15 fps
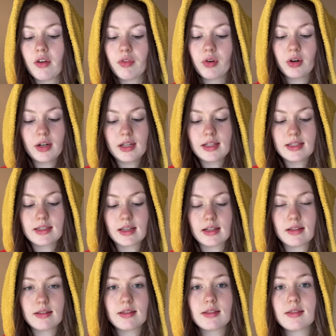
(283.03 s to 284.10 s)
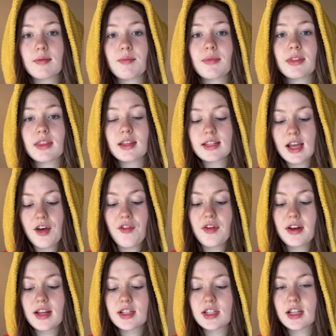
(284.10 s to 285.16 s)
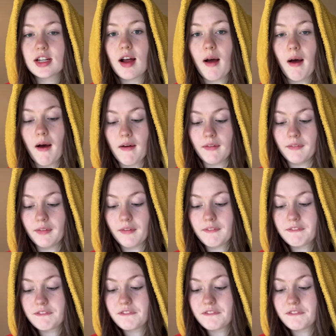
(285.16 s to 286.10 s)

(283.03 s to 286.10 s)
For instance, the definition of